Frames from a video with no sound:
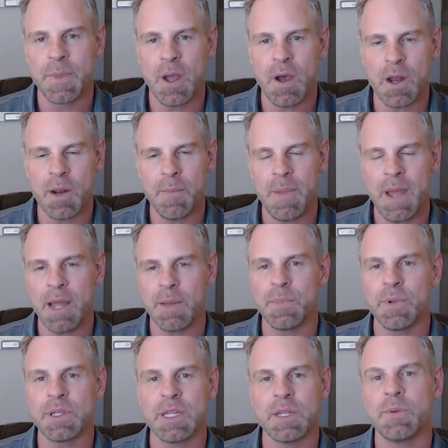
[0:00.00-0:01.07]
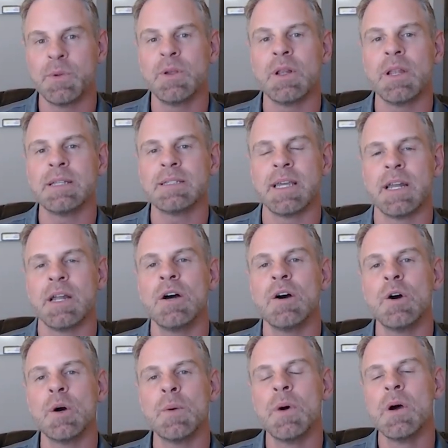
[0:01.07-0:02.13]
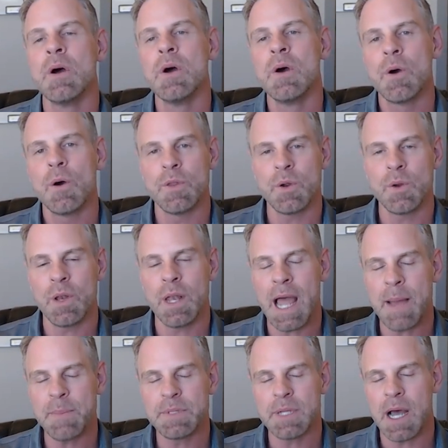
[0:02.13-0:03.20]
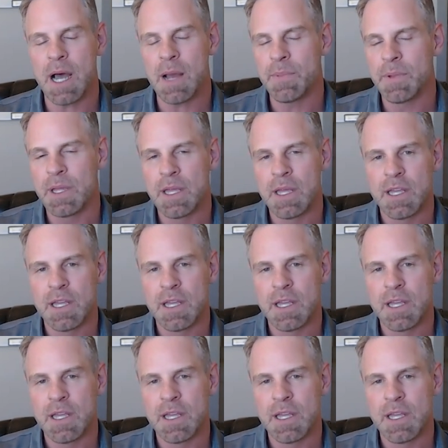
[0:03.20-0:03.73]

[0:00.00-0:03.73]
on a MacBook that they're utilizing at home or their own laptop,